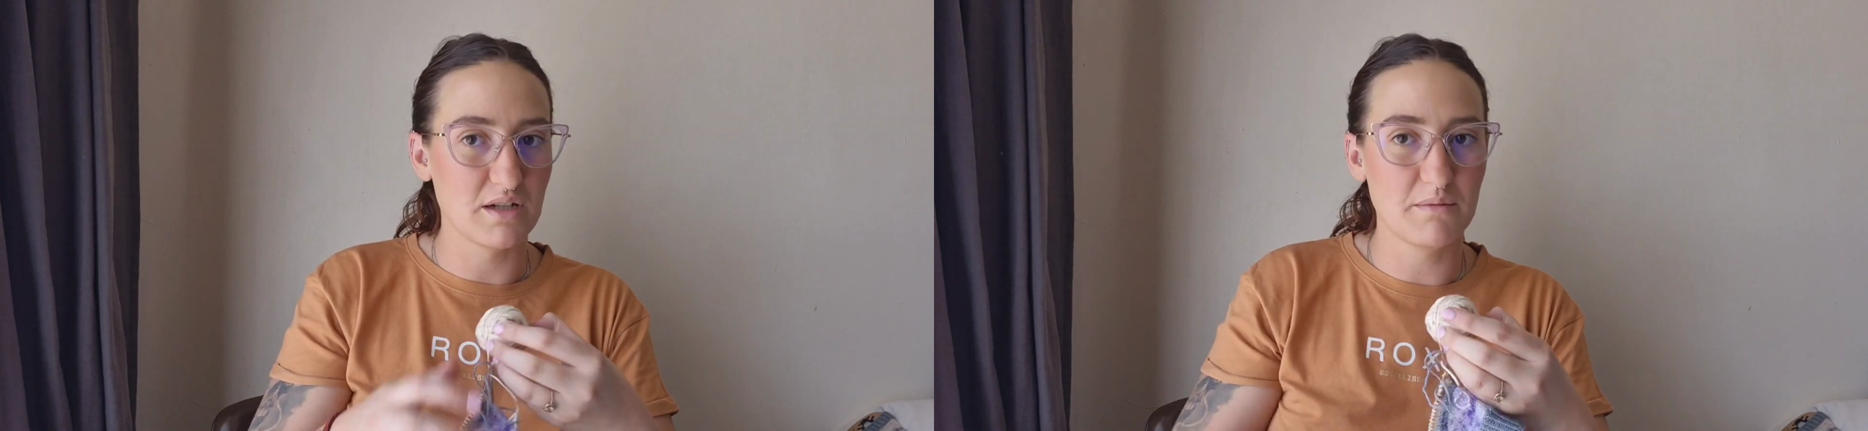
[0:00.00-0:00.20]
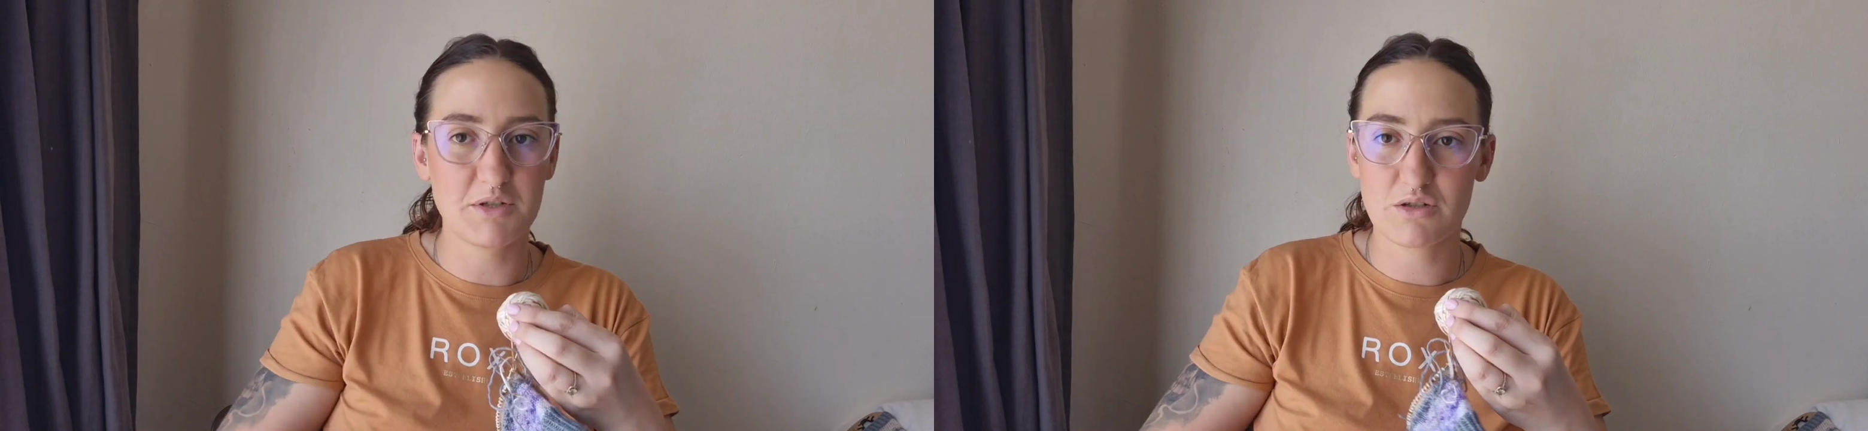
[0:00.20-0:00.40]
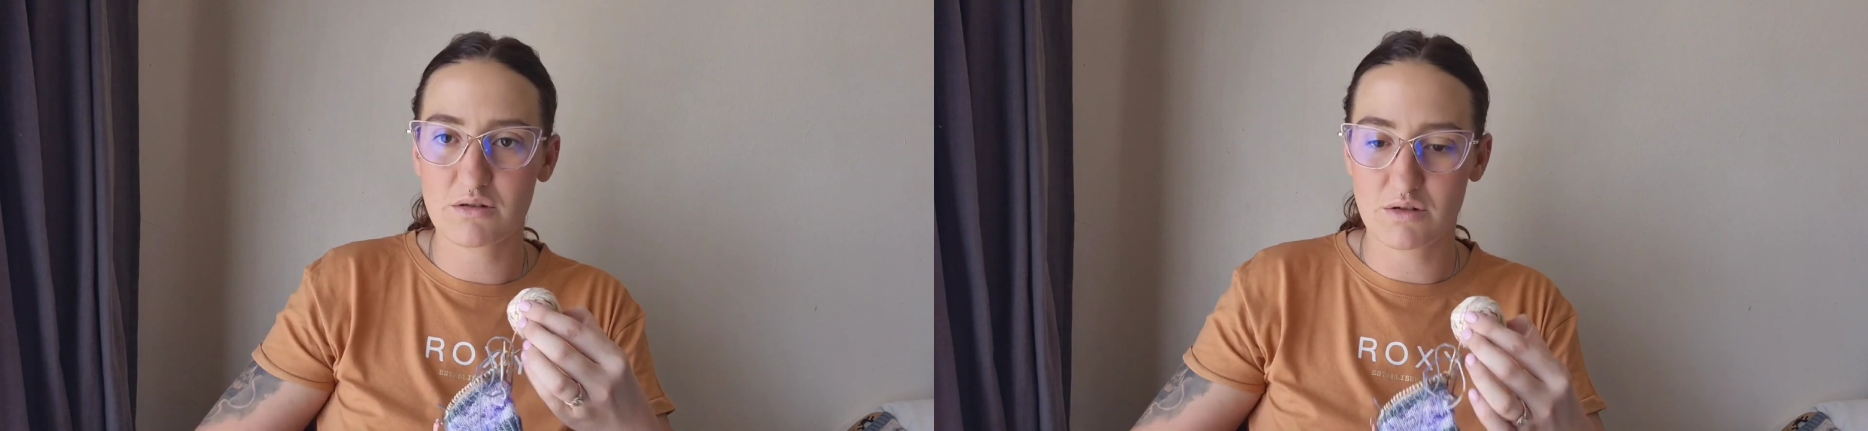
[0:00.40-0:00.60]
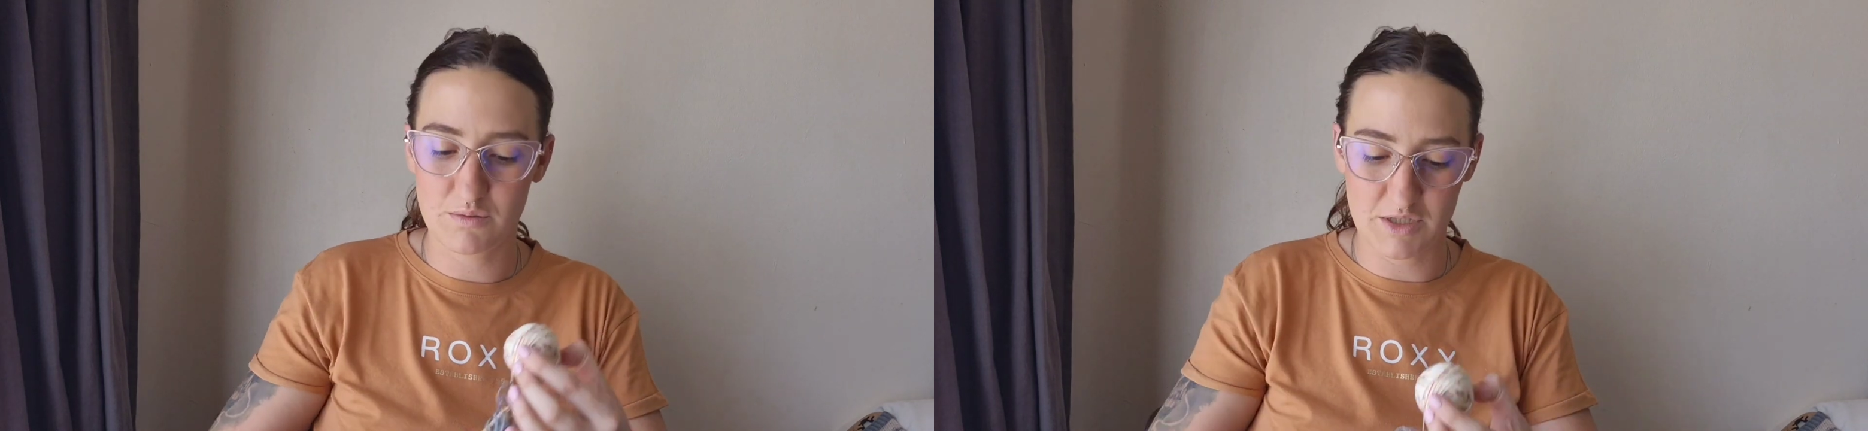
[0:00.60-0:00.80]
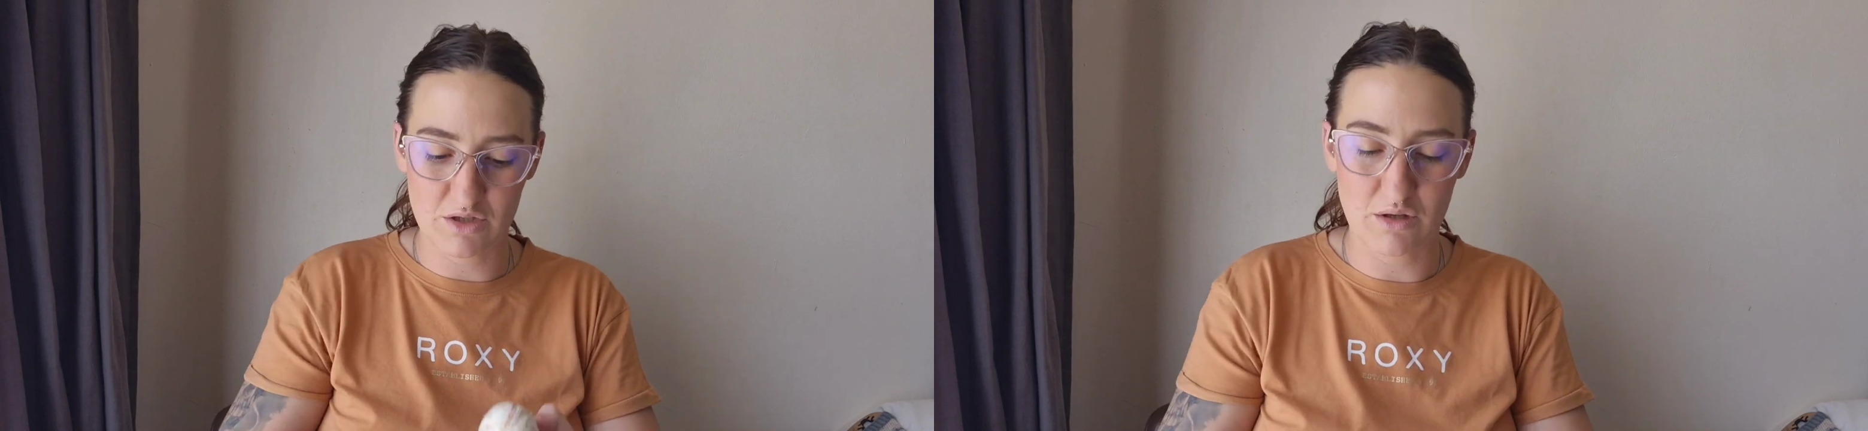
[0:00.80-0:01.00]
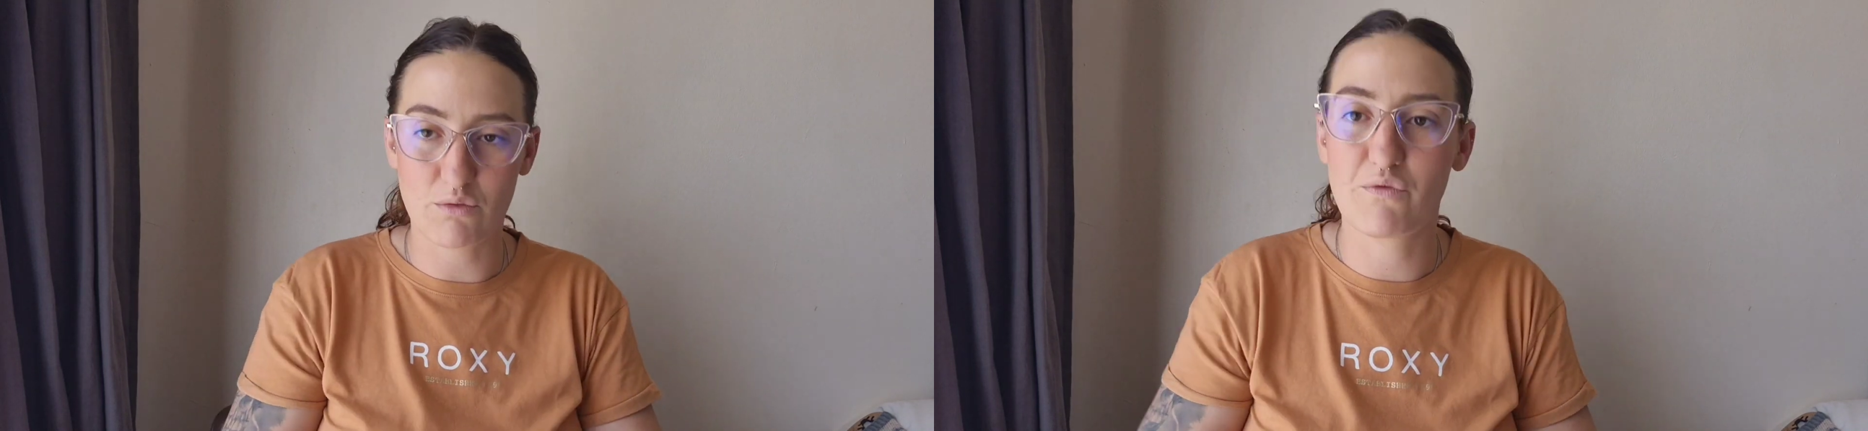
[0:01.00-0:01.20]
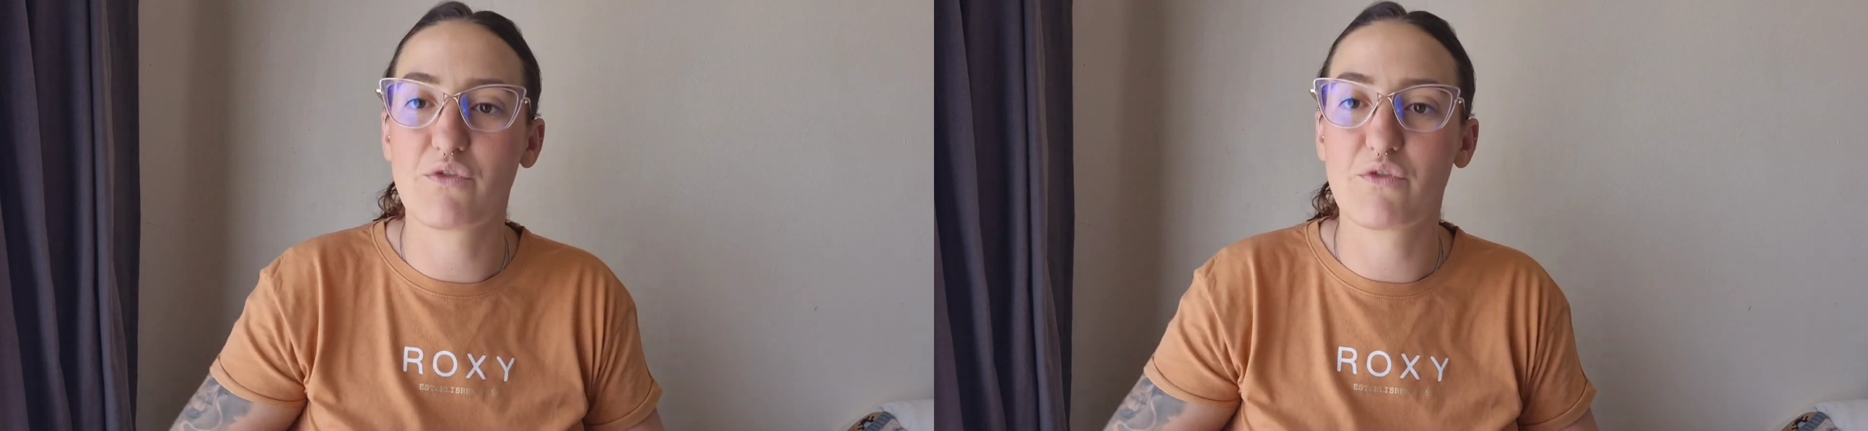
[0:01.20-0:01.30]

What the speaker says: Let me just go switch that off